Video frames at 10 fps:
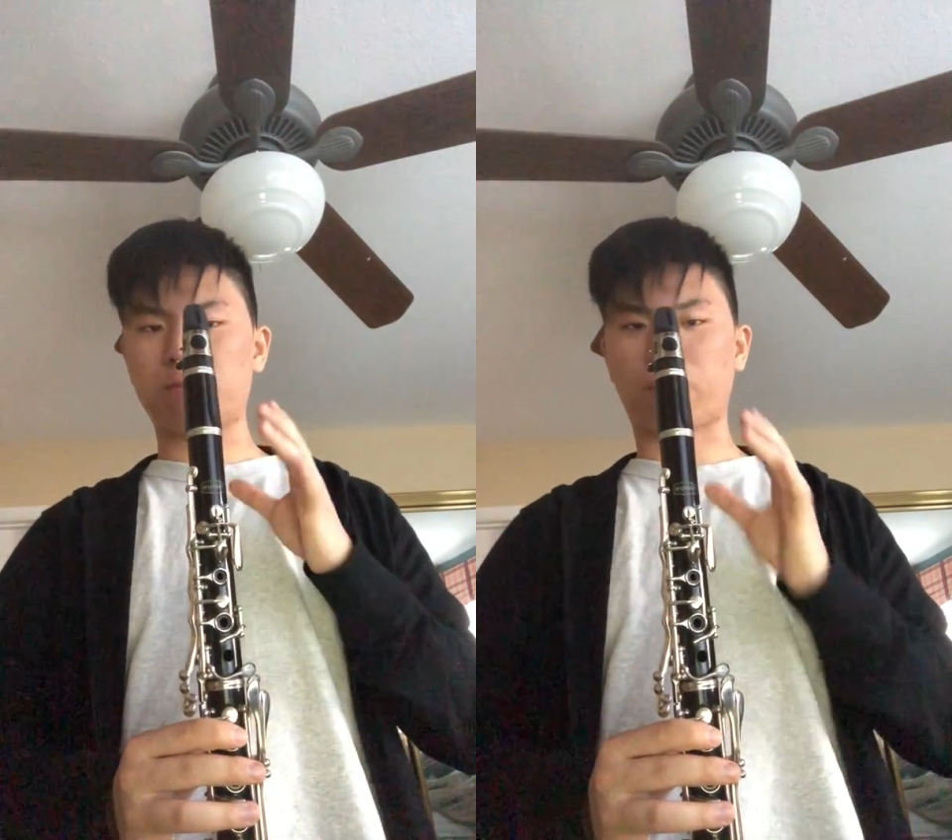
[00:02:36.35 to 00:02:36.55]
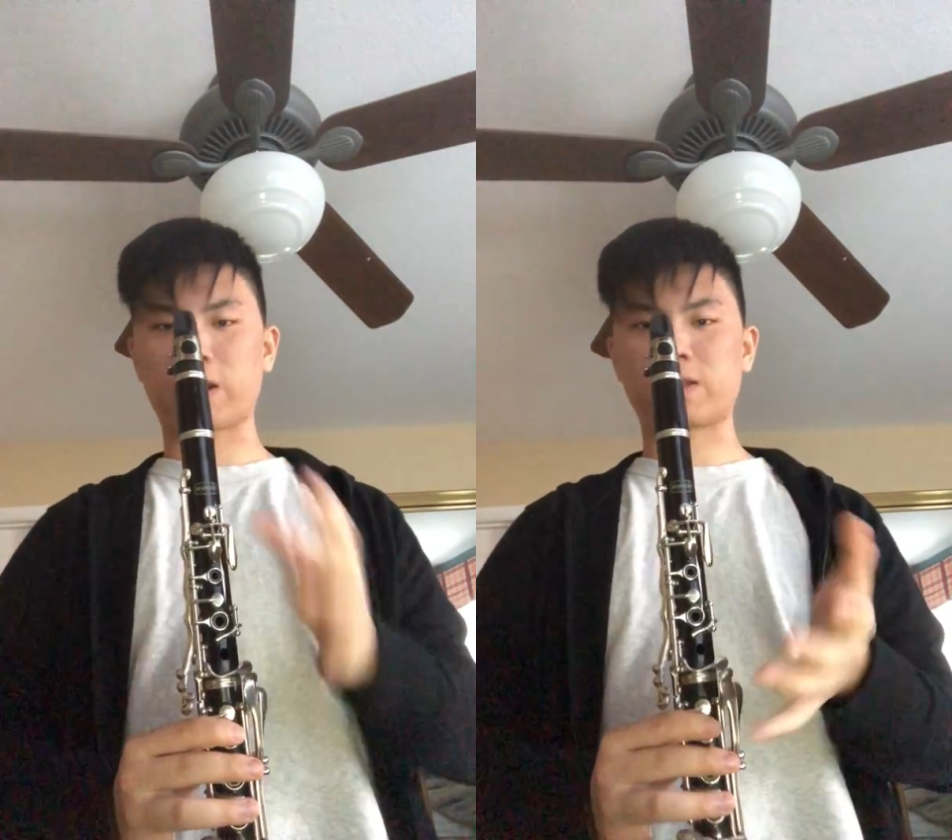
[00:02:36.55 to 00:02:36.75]

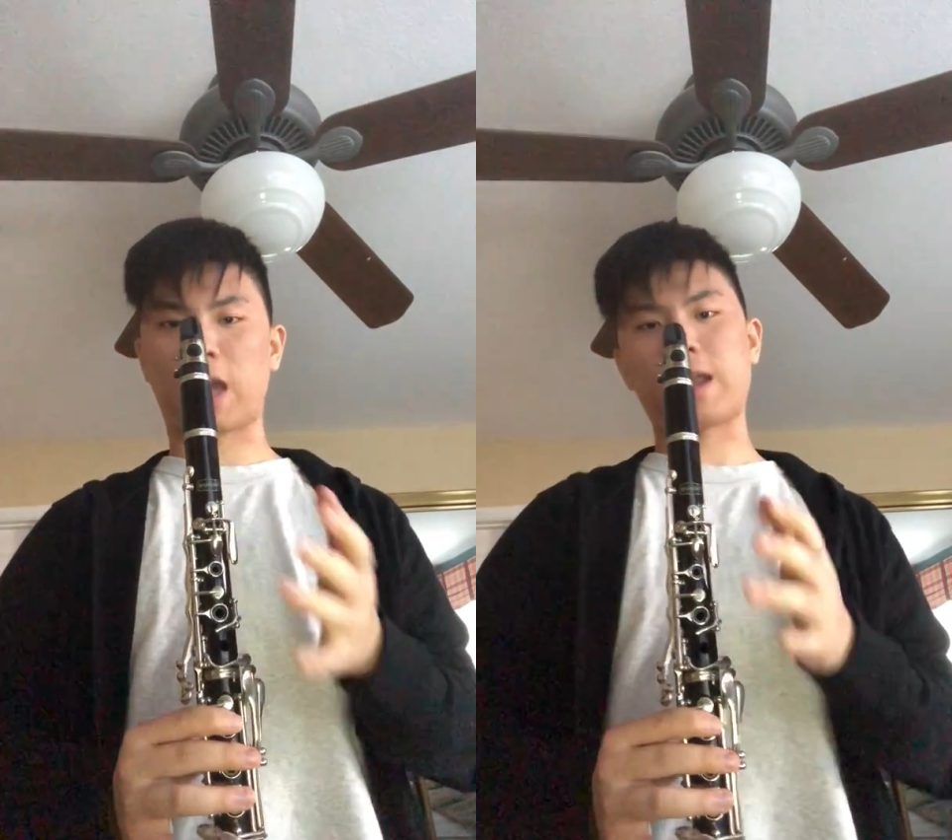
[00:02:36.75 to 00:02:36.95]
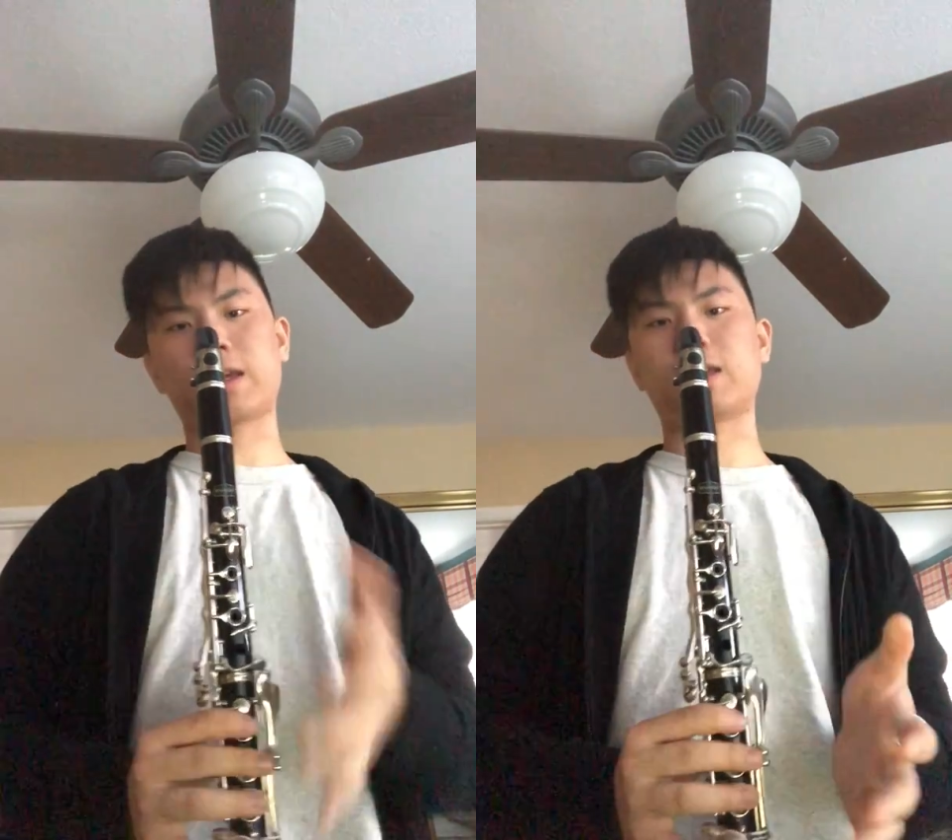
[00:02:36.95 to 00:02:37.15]
pressing
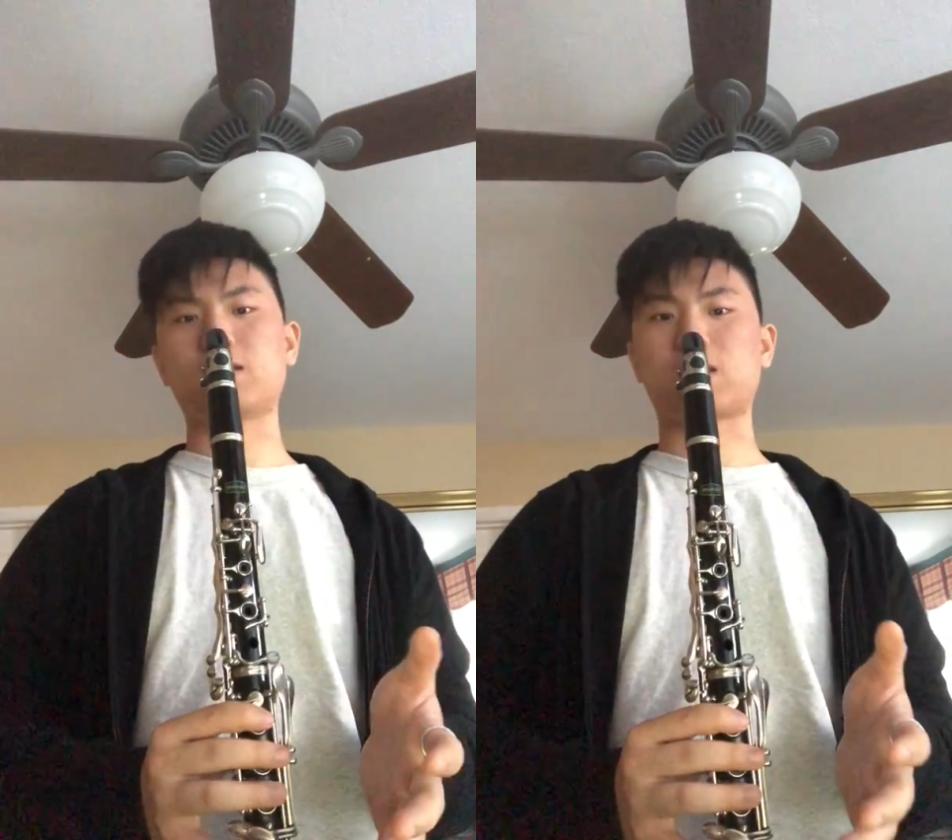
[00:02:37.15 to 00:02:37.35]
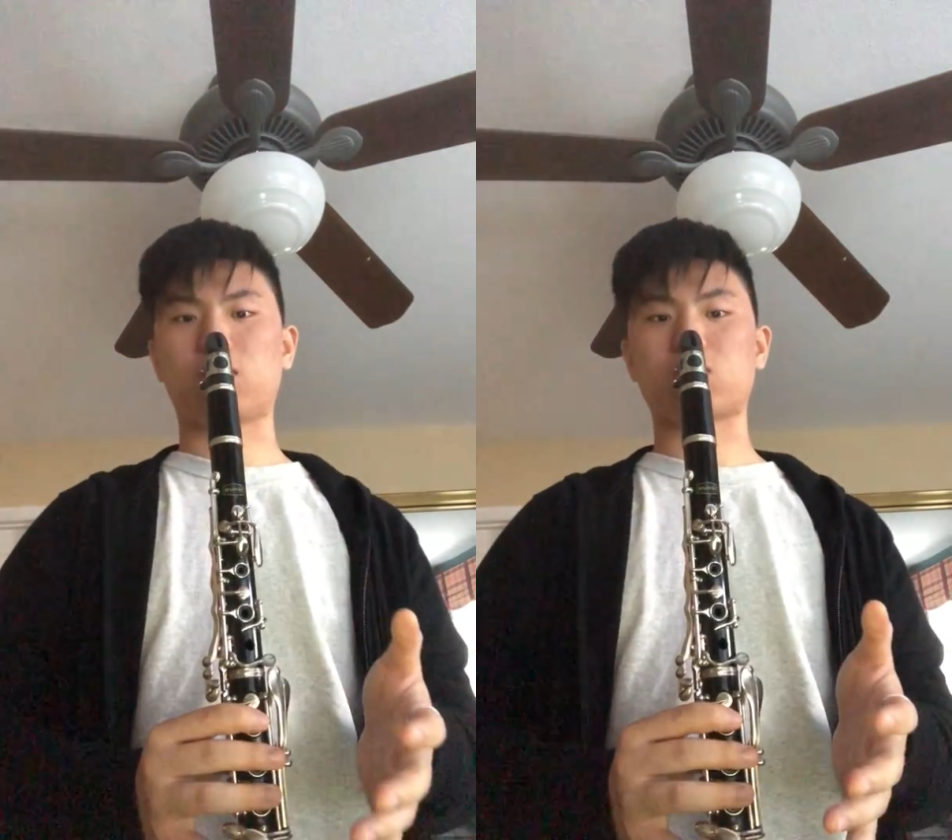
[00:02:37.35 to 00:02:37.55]
any
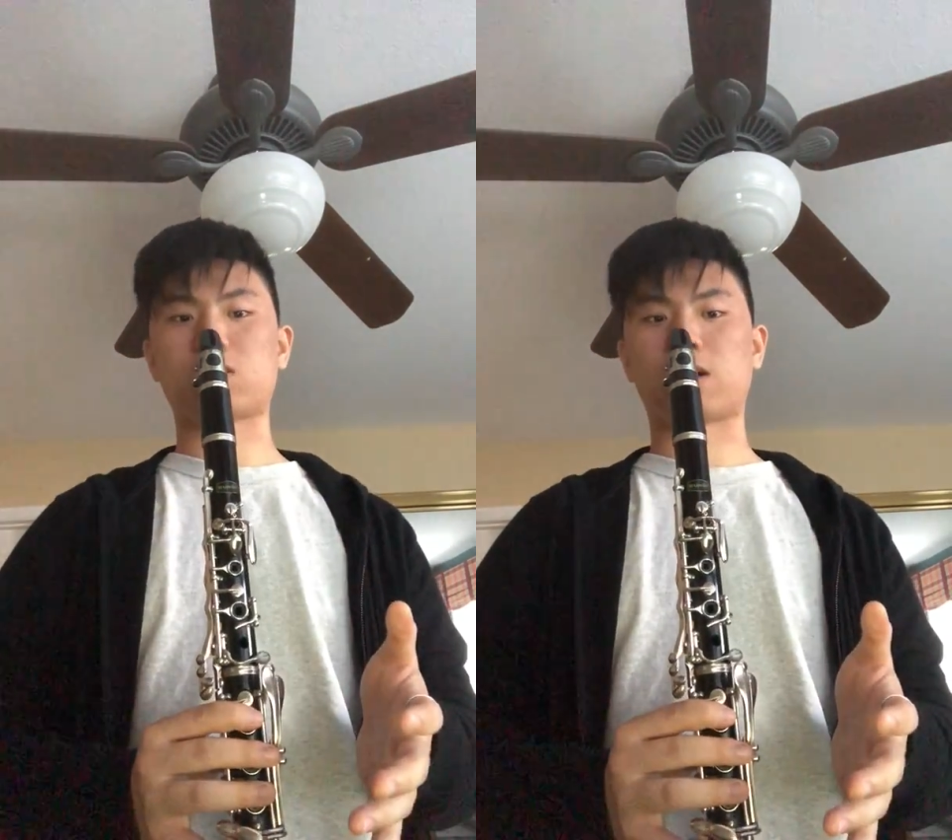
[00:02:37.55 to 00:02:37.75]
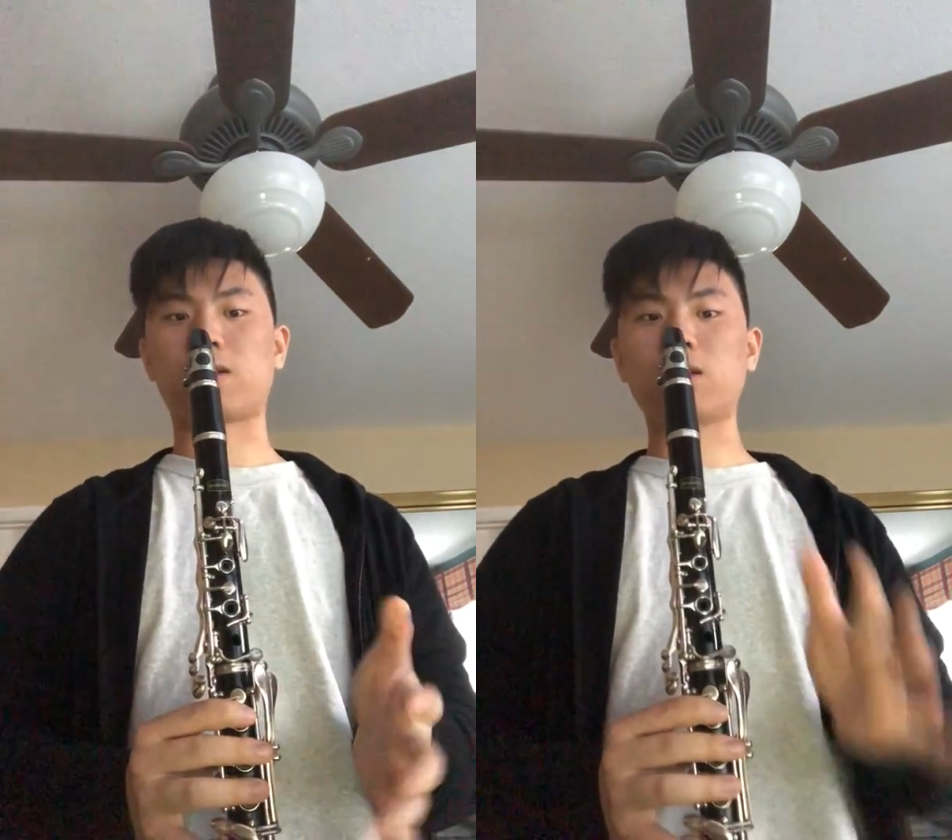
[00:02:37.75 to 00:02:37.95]
keys down
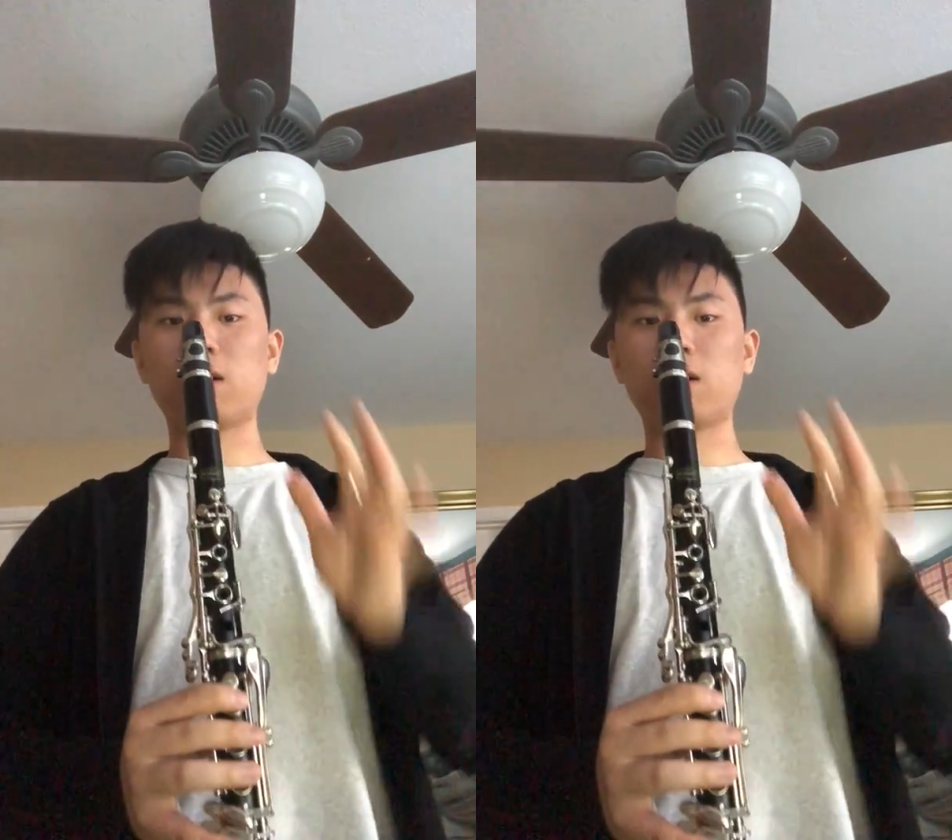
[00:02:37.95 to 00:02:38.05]
just yet.